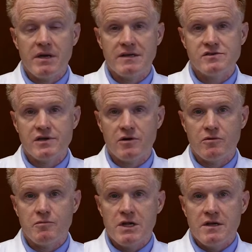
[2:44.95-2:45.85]
And
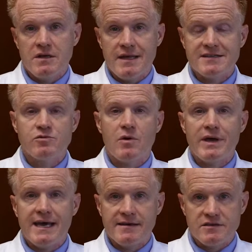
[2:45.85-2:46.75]
so that's what
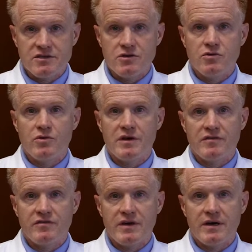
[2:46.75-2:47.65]
we had to do
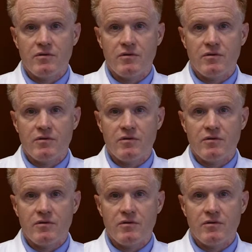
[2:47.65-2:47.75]
with